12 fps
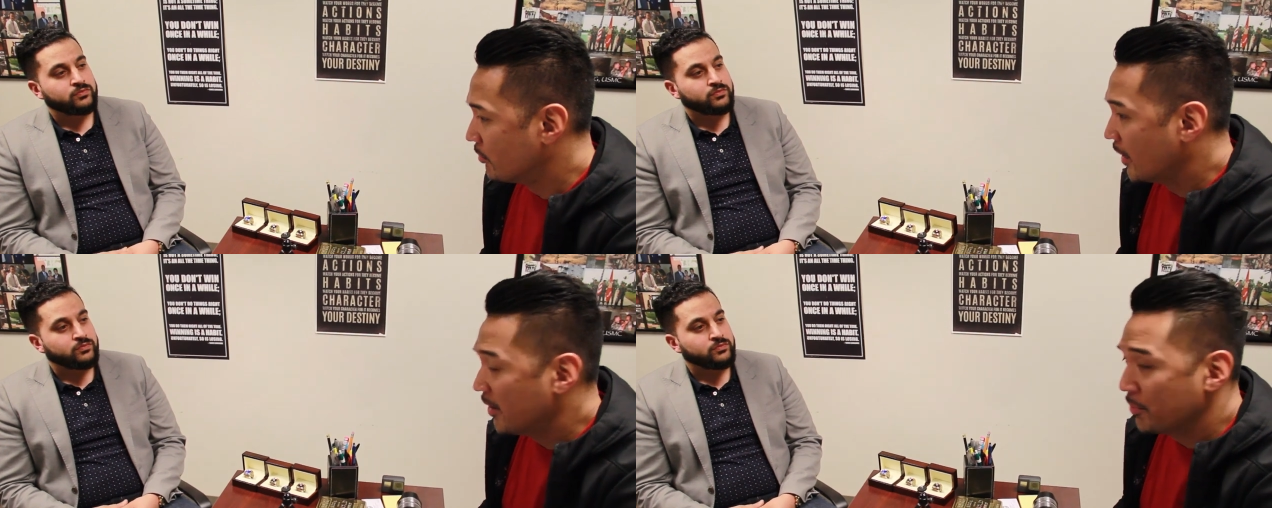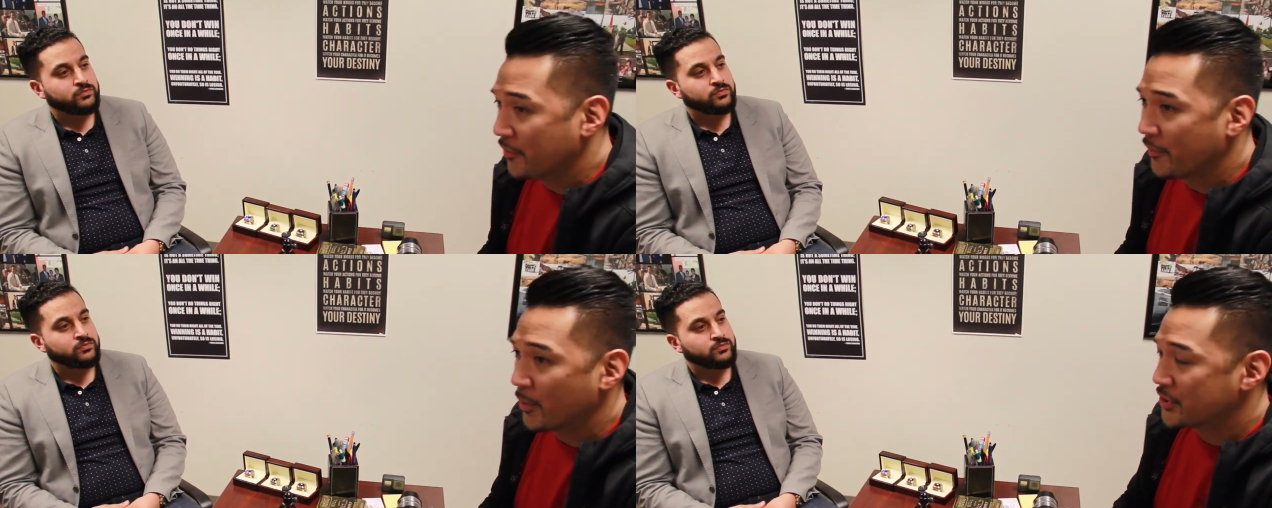Speaker 1: ready to
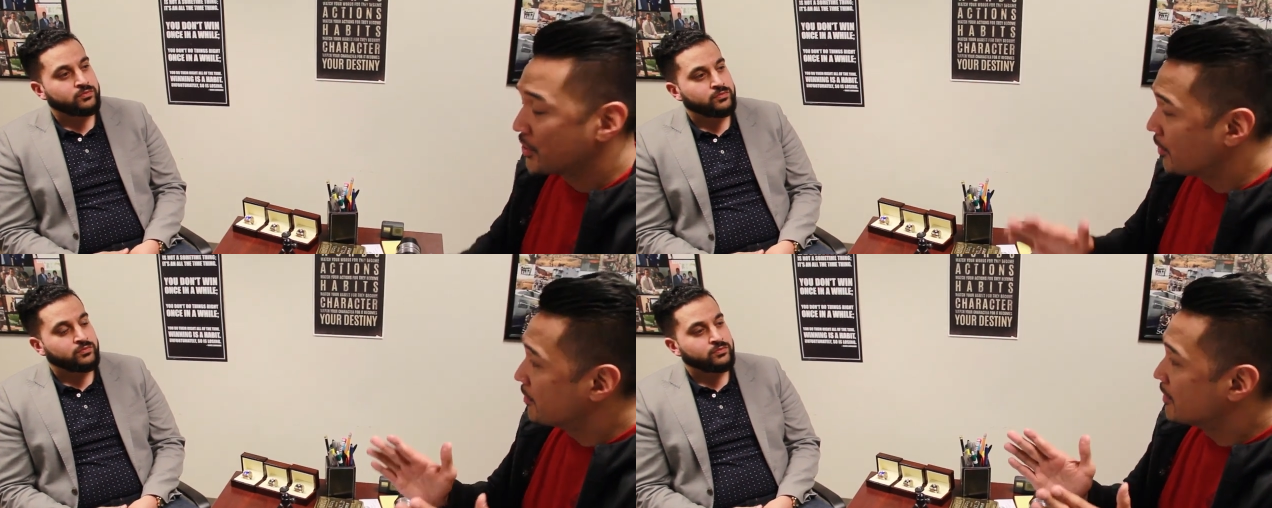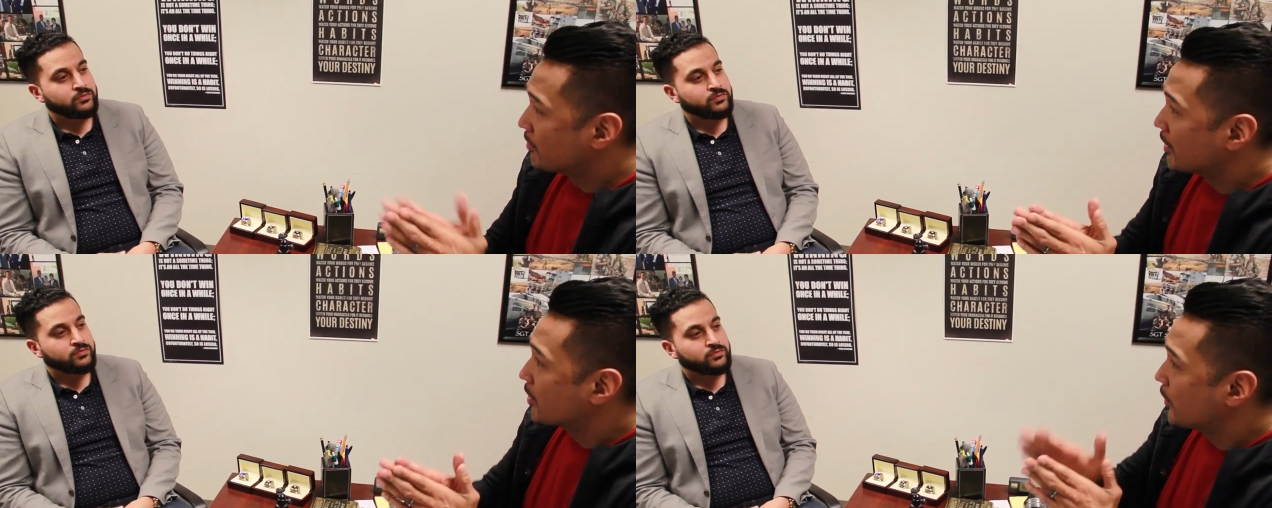move forward.
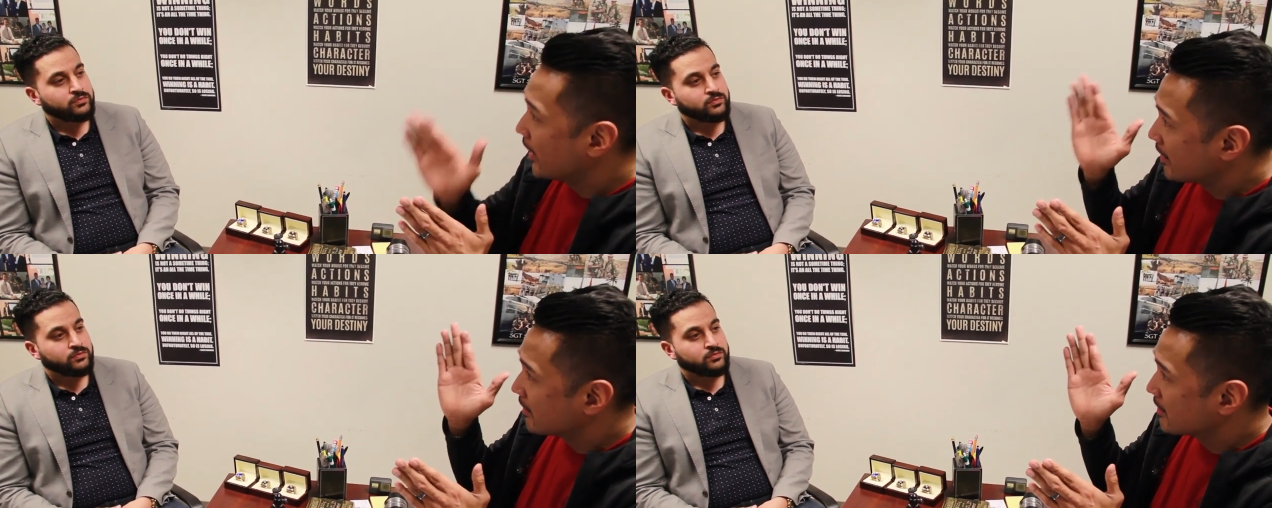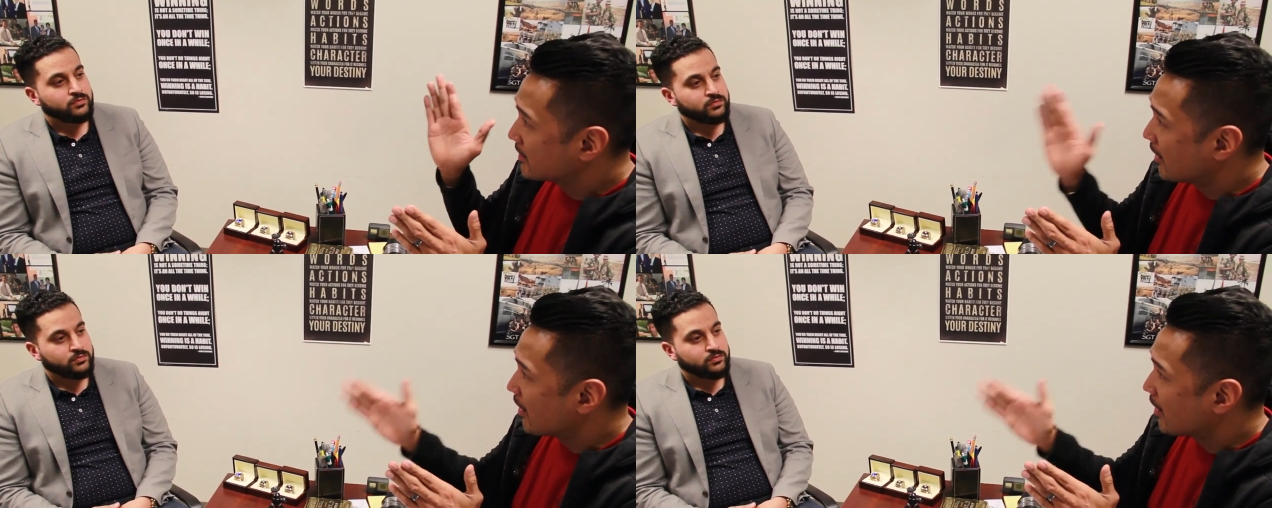So real quick,